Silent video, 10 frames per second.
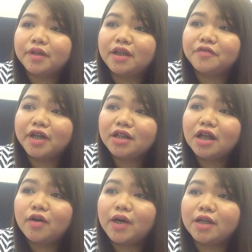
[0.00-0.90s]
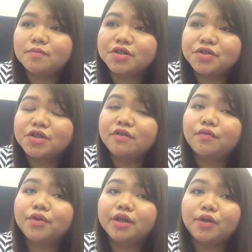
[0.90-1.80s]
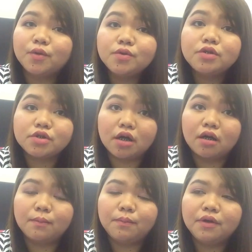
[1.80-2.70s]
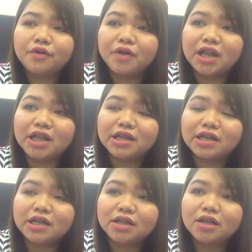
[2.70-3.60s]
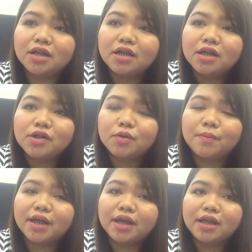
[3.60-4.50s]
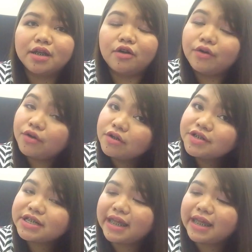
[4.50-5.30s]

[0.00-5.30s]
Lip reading: And right now, I'm searching for a good job related to my course.